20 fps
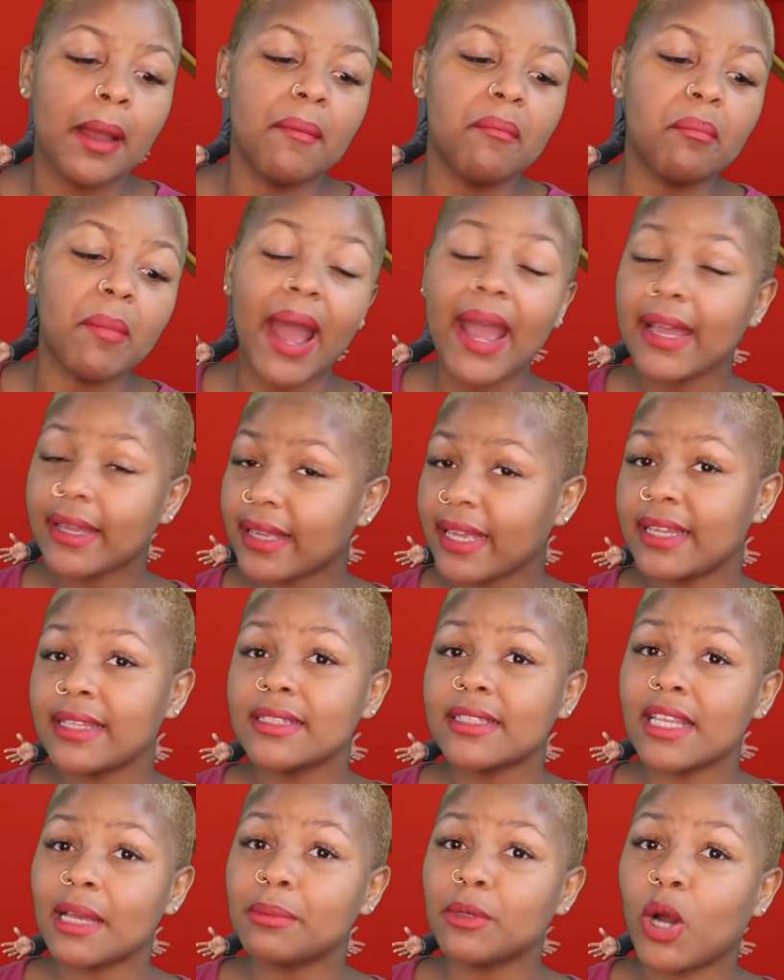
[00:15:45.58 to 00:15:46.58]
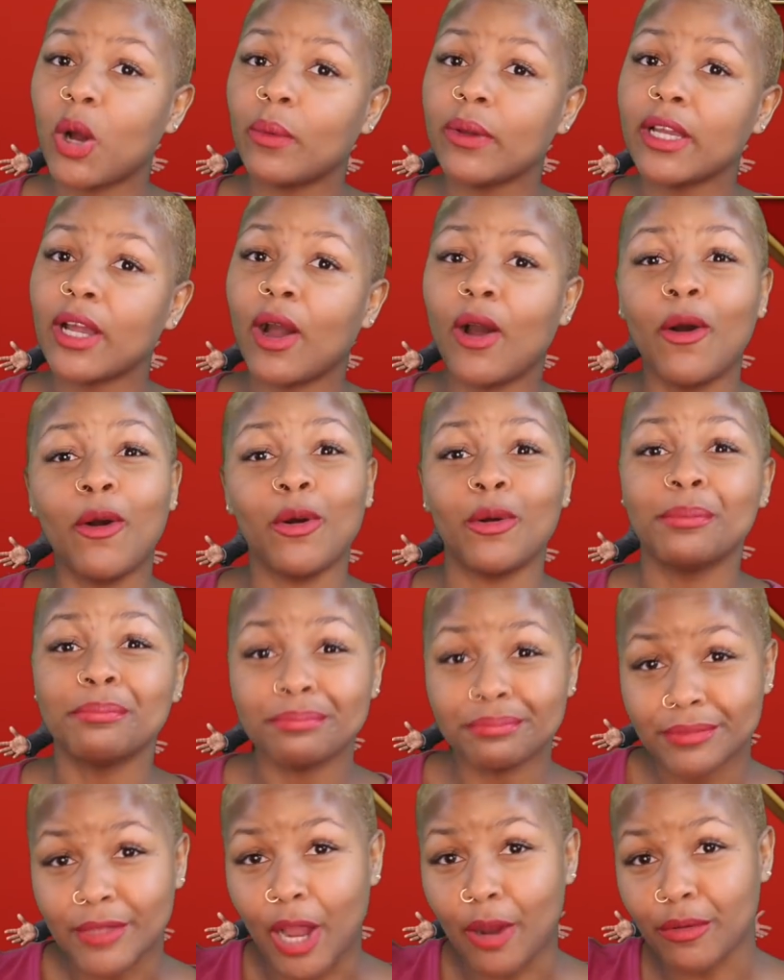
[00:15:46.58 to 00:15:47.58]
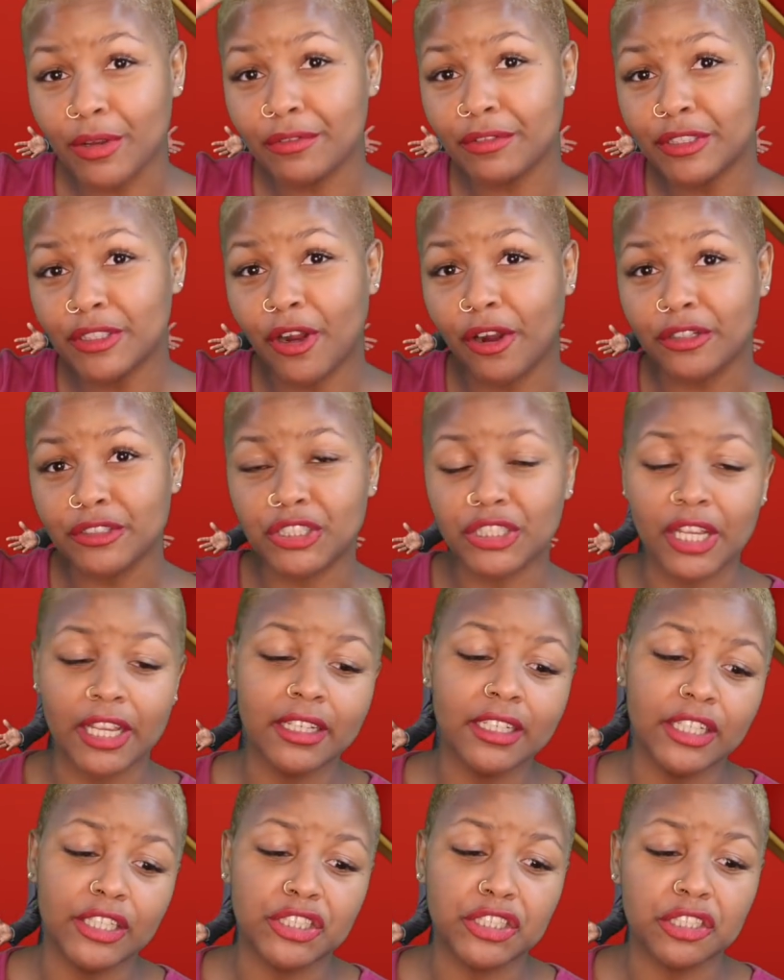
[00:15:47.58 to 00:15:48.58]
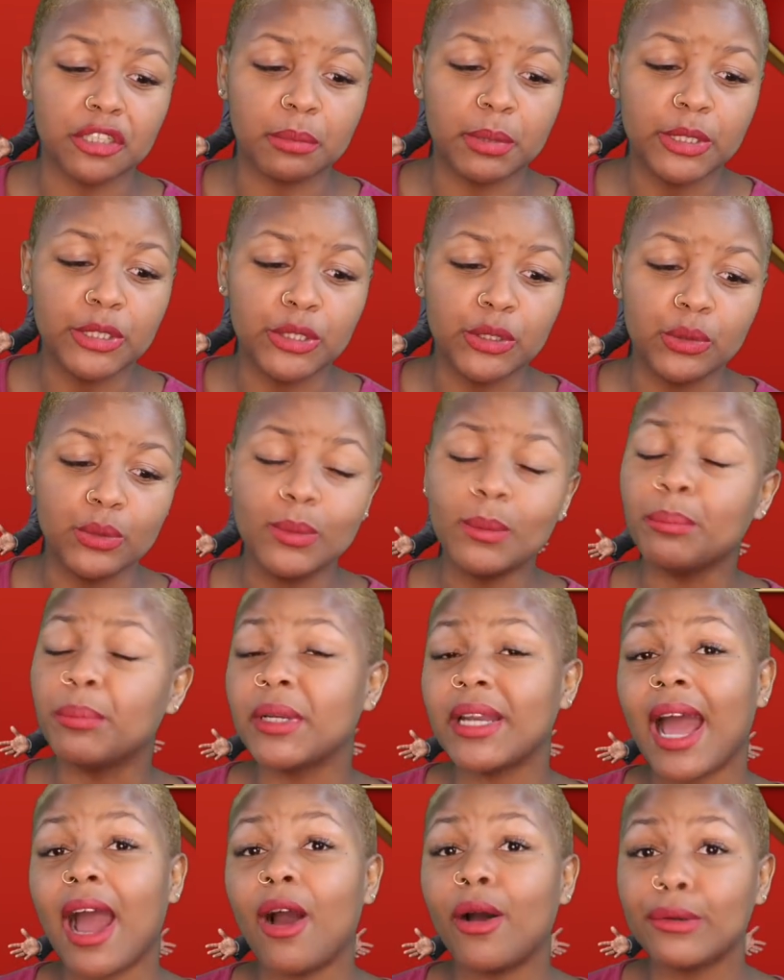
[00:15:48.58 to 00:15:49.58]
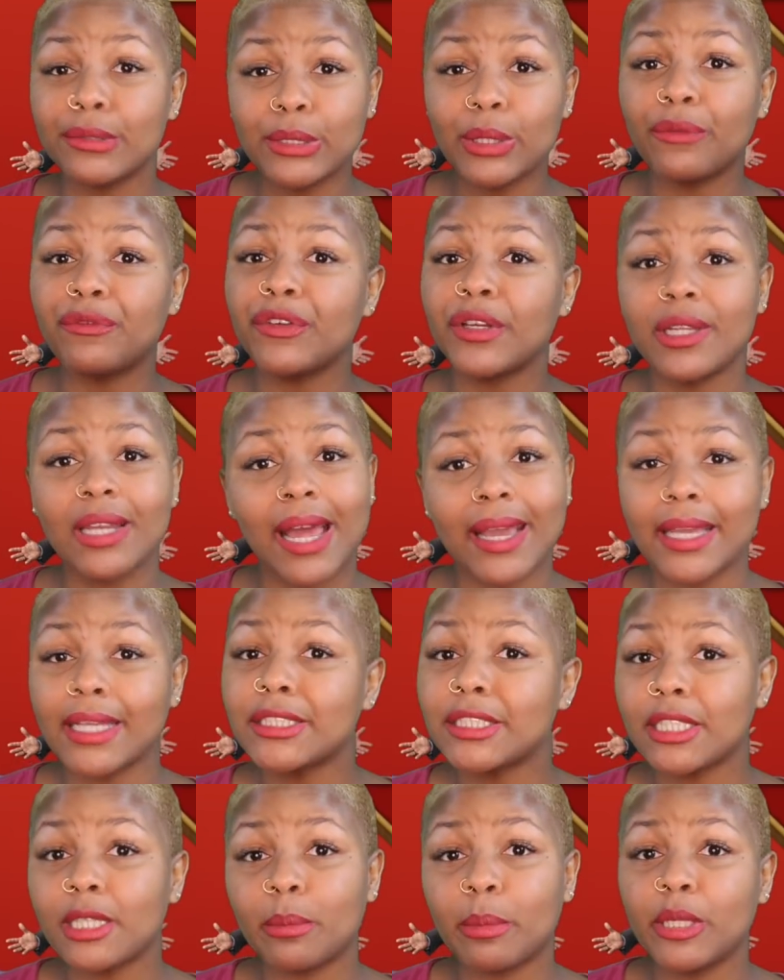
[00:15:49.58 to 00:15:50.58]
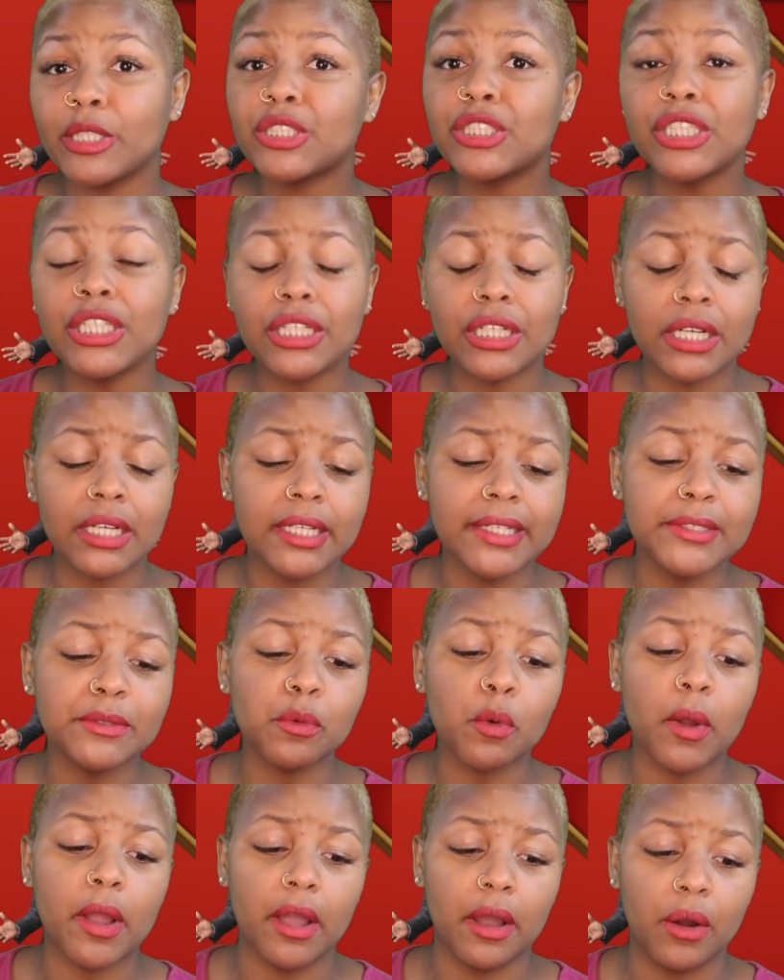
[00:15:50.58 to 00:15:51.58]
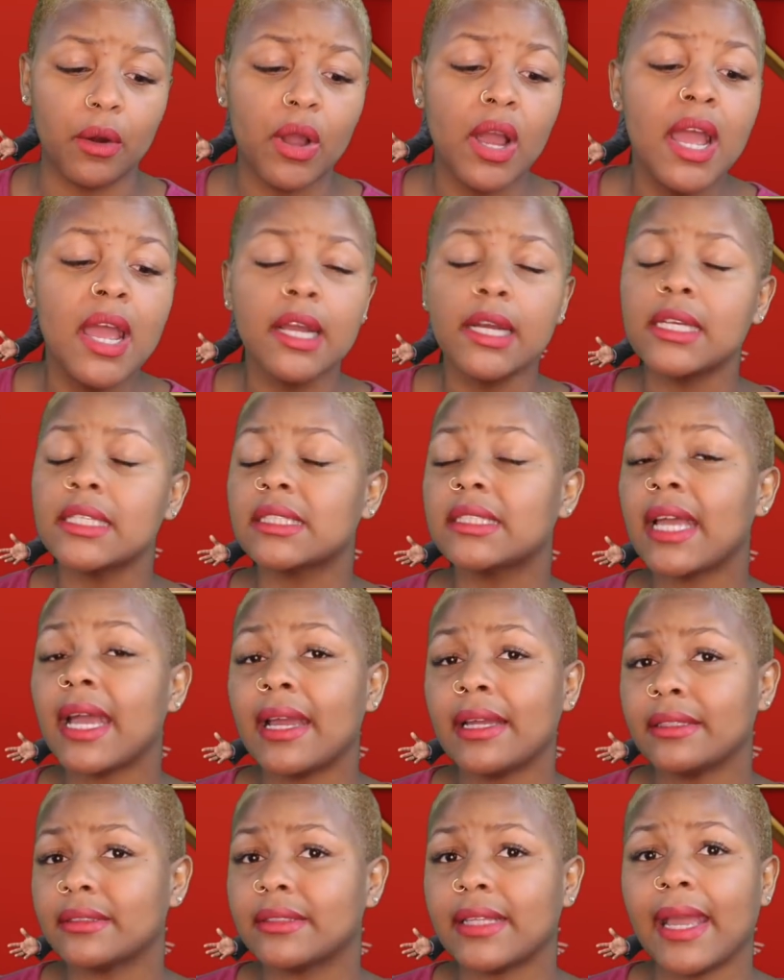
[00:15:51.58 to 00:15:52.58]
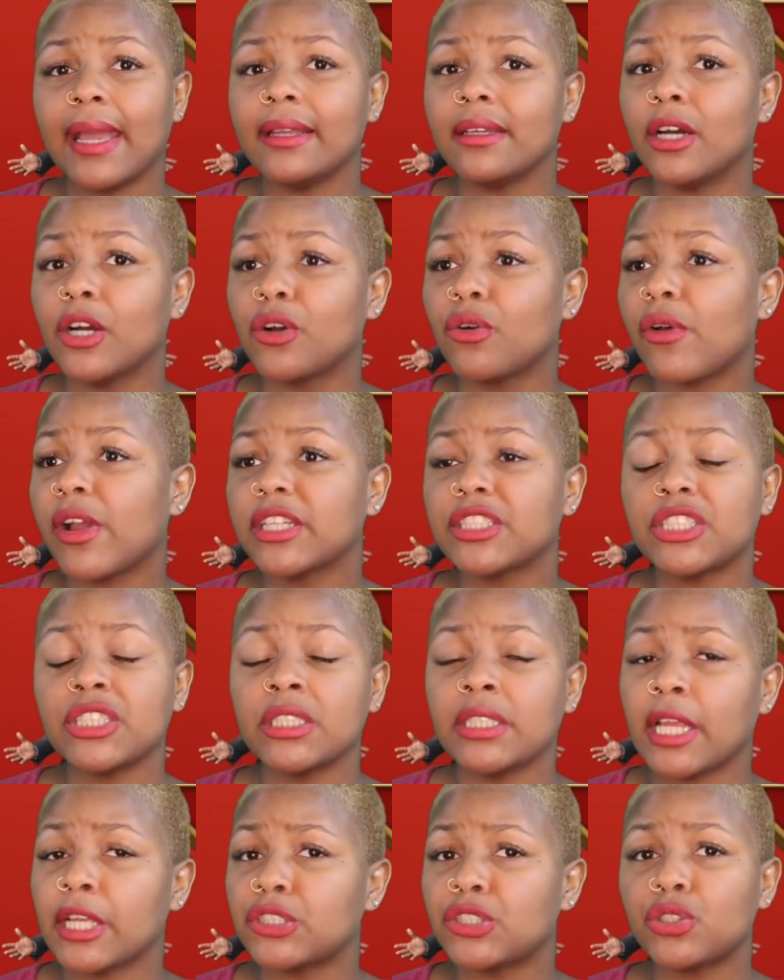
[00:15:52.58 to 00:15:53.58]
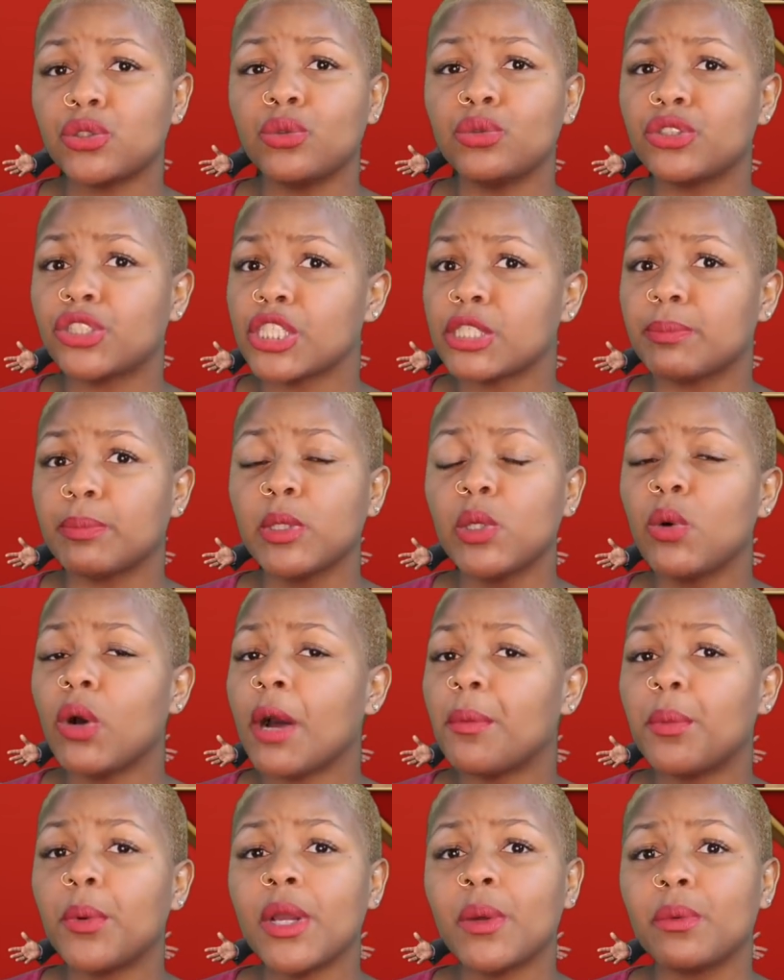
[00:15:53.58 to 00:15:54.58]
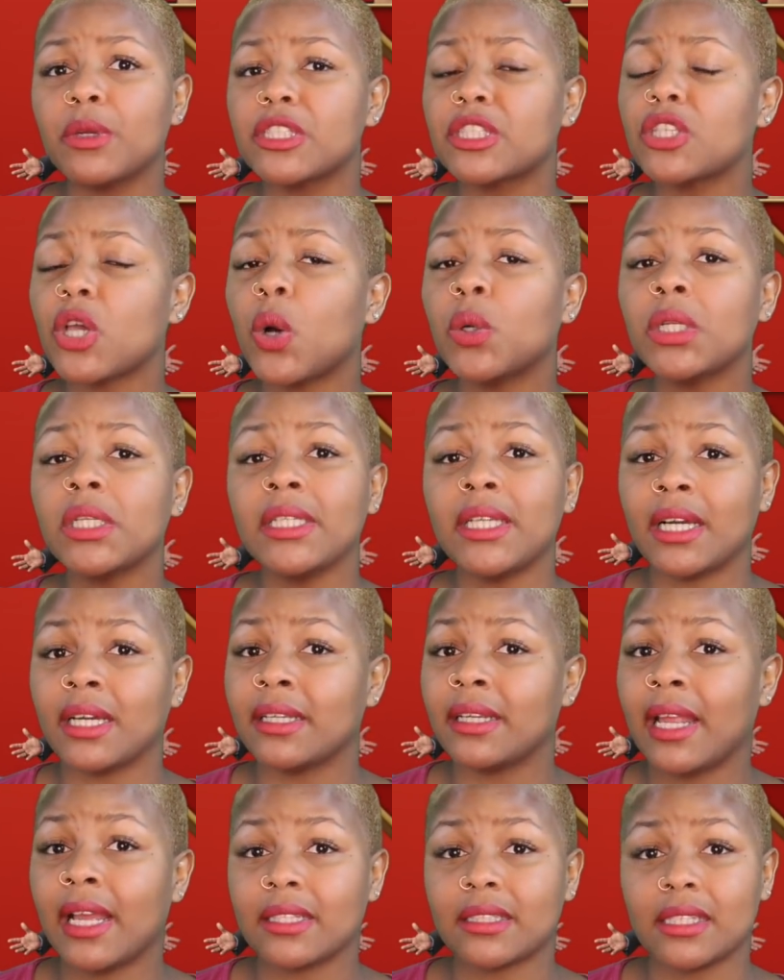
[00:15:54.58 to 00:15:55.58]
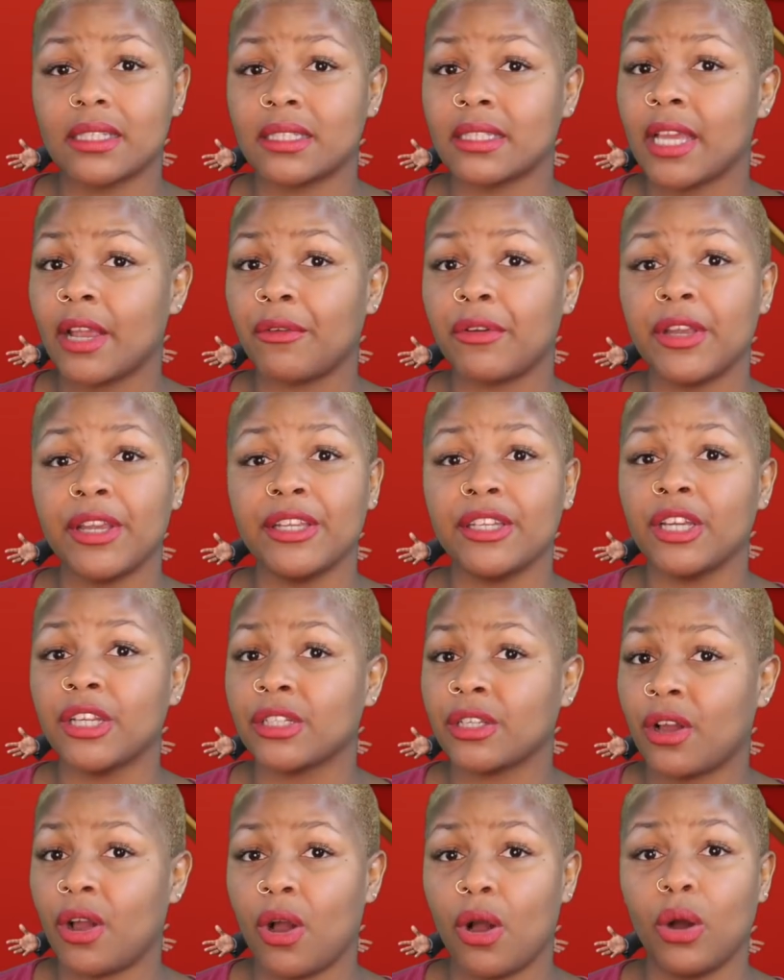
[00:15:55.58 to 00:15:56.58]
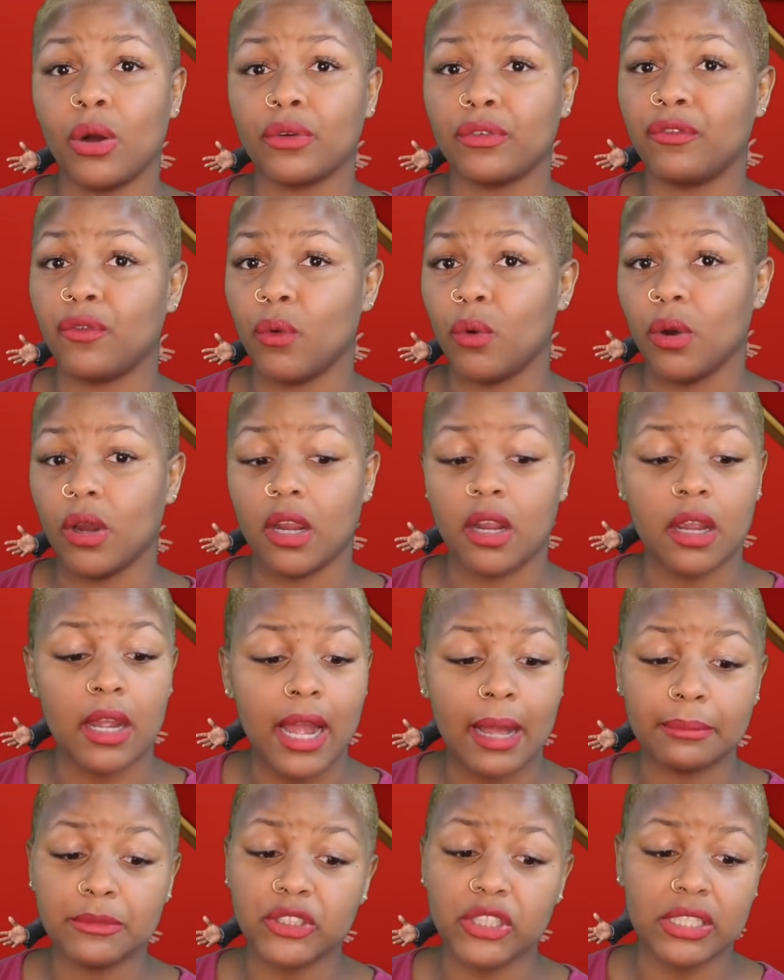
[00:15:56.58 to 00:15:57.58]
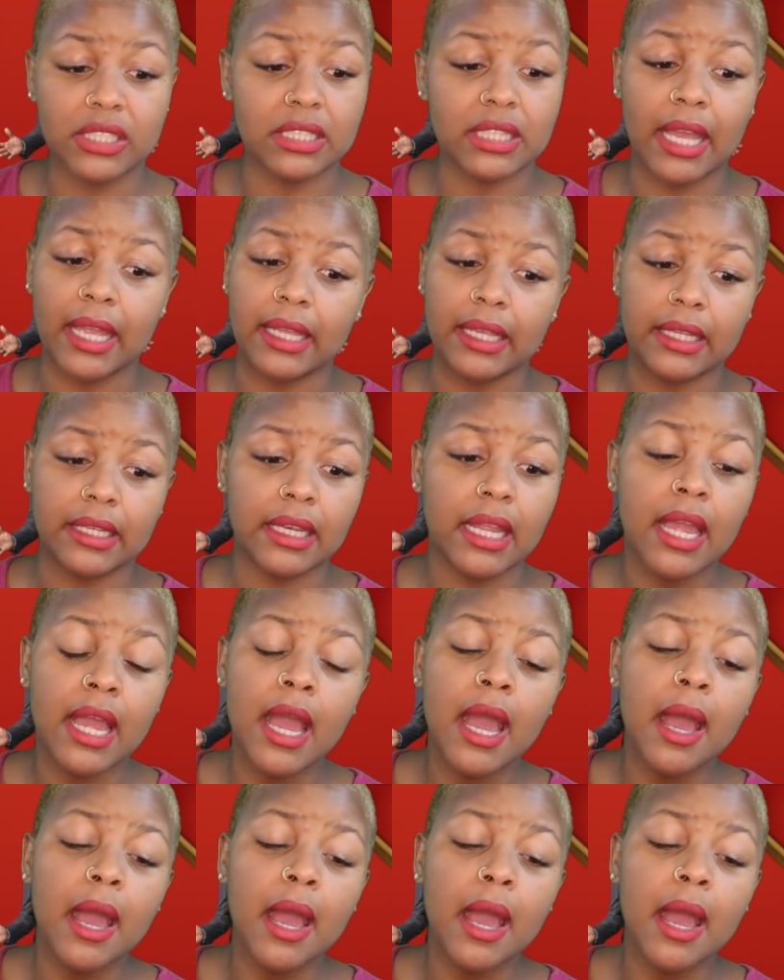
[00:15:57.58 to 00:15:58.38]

Mike ends up going home. Arrivederci. It should have been you. But I also feel like it should have been Chica as well. Because that aggression that you just blew up with was totally unnecessary and uncalled for. I'm just saying.